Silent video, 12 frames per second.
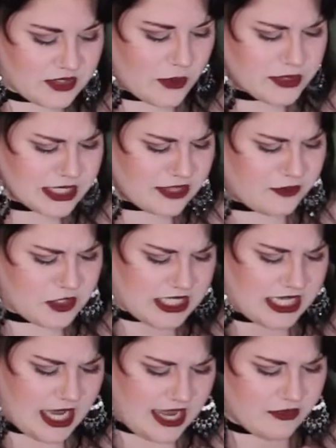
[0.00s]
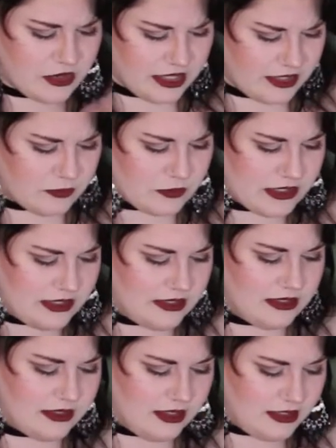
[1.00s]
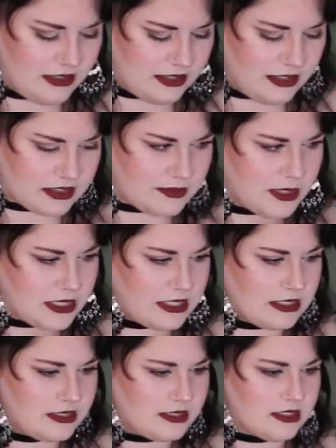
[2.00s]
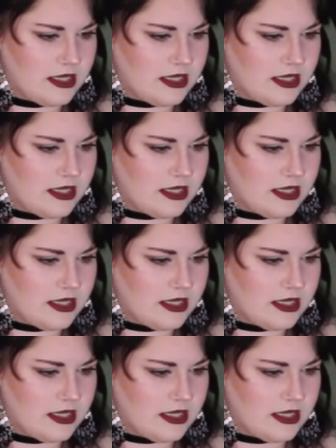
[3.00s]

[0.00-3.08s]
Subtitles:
that was like the first thing I ever like really experienced.